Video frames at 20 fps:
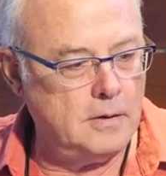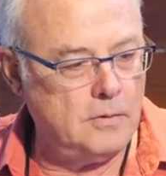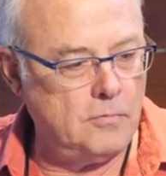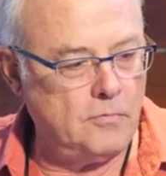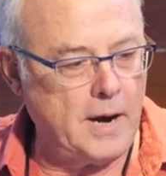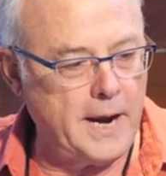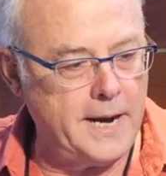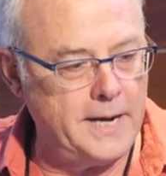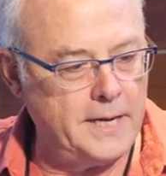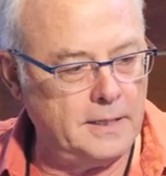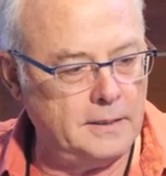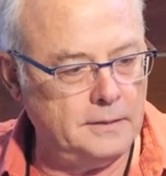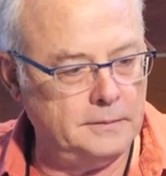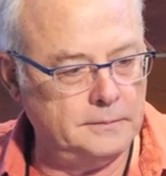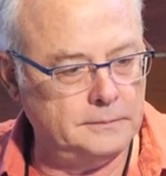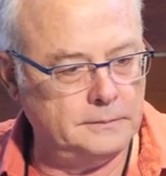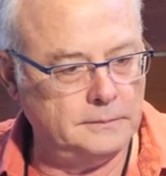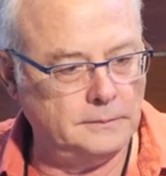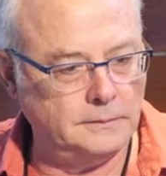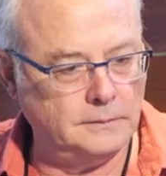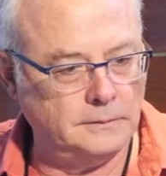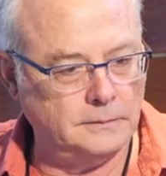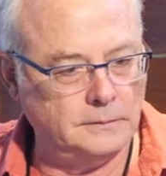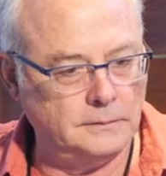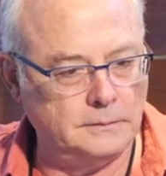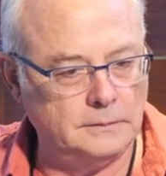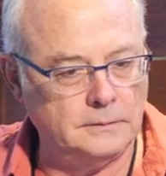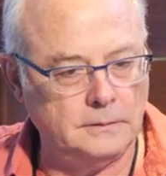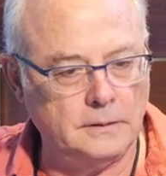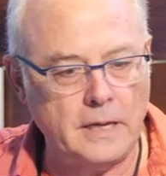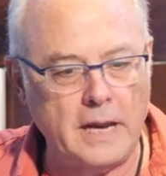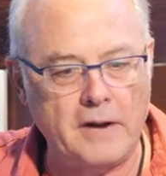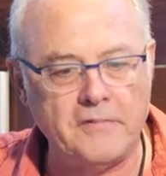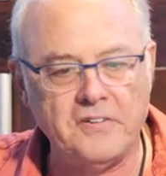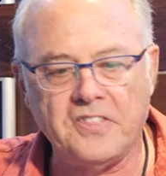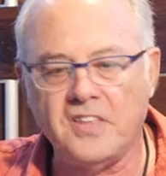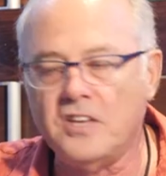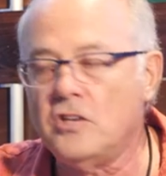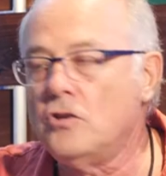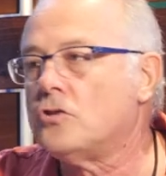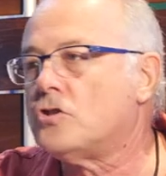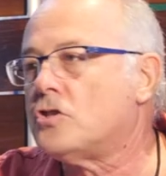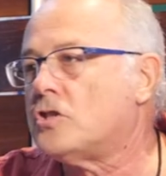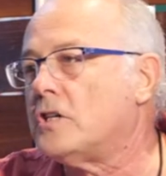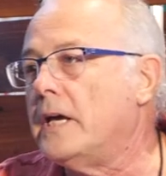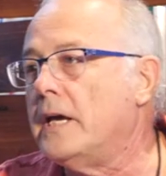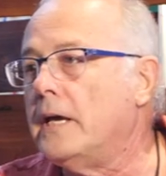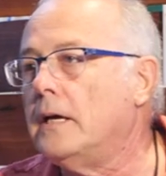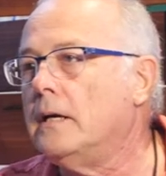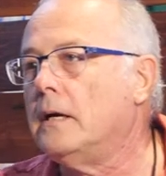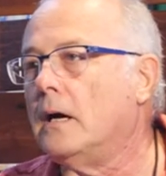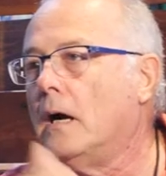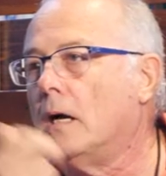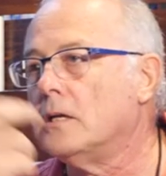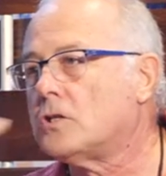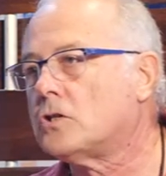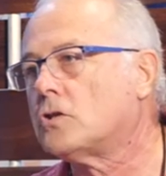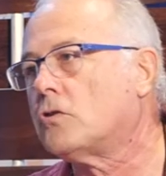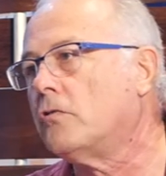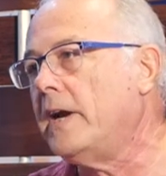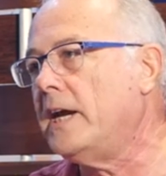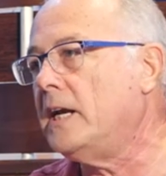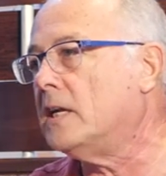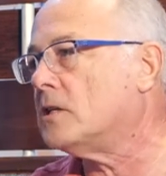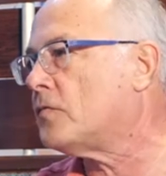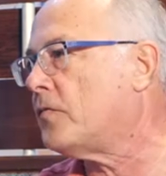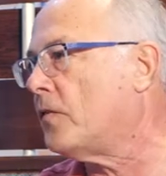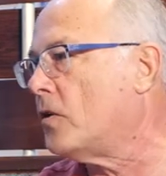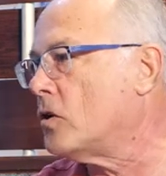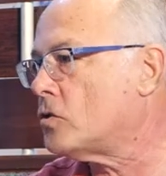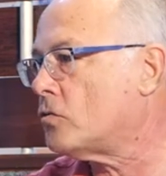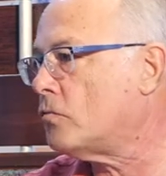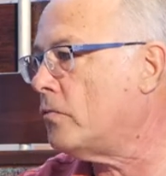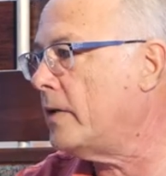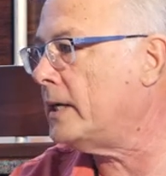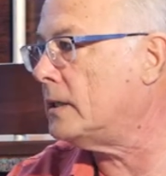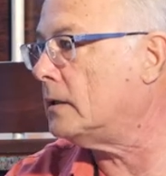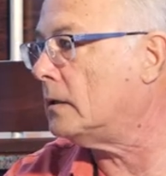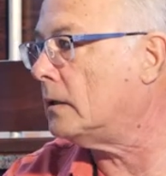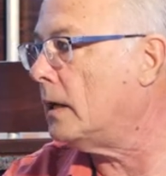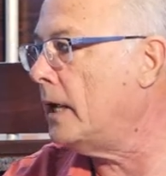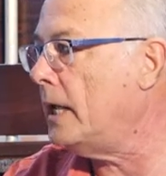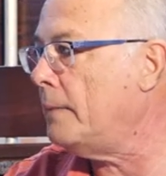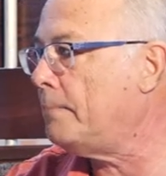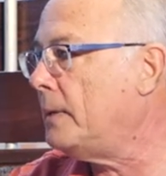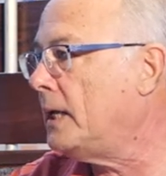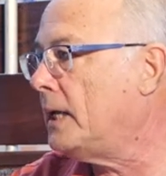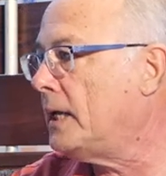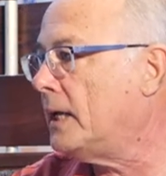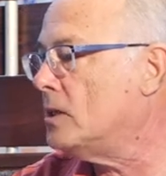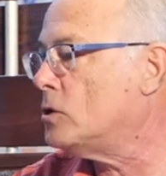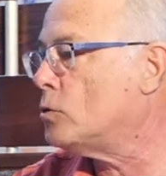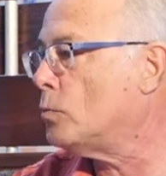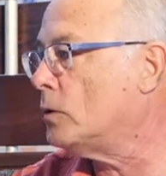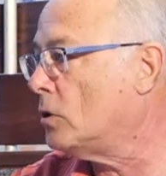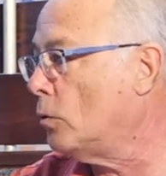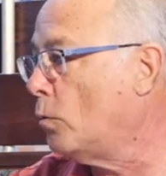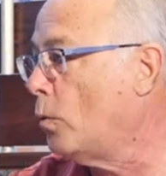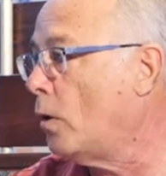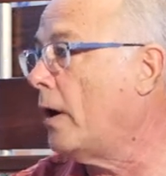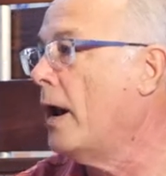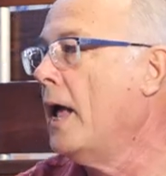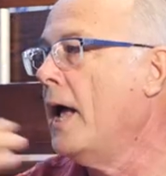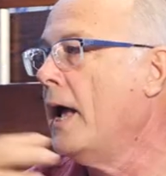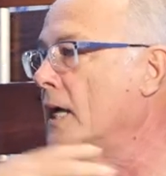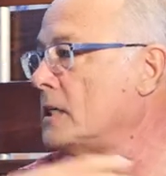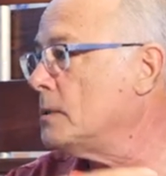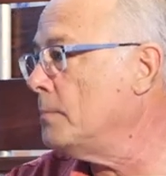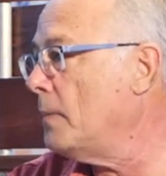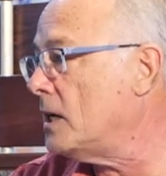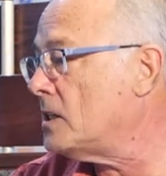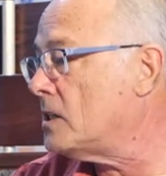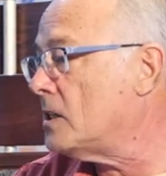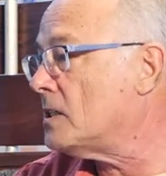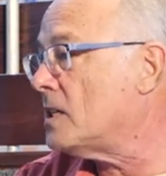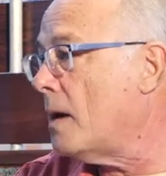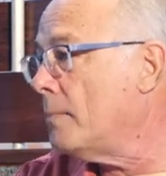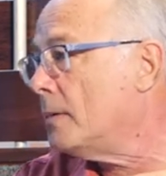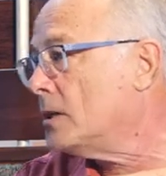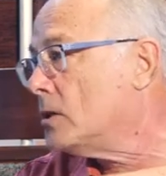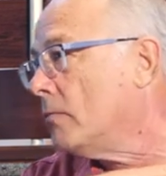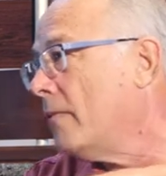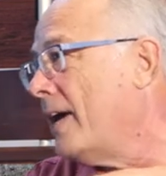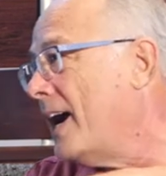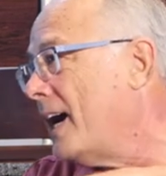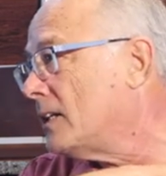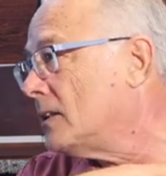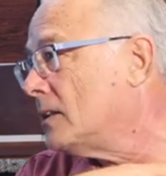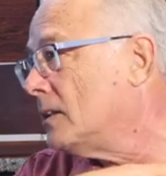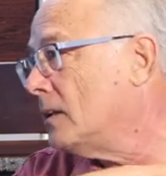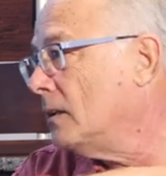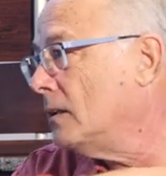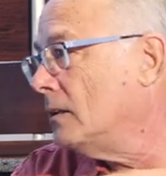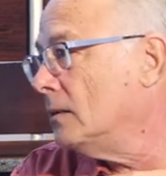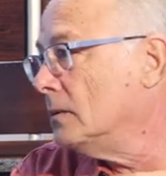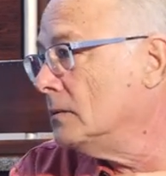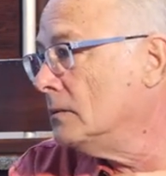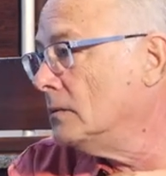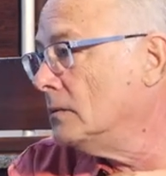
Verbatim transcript: writing. Everything you see on screen is first written. It begins with the word. As much as I'm a director,